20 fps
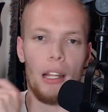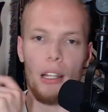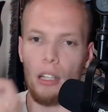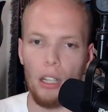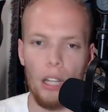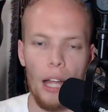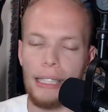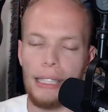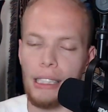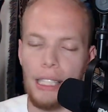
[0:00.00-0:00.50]

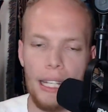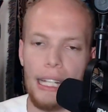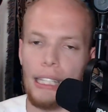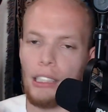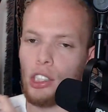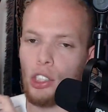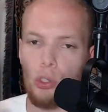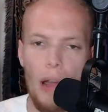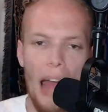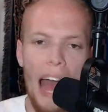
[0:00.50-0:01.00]
Let's
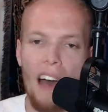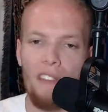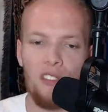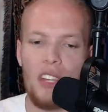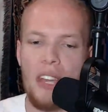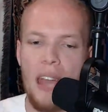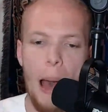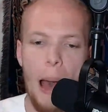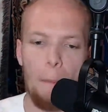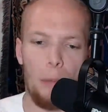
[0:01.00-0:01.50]
get
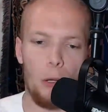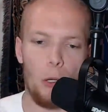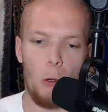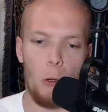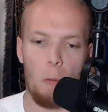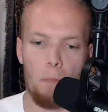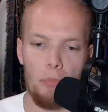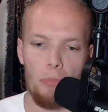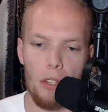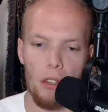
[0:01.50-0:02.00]
draft capital.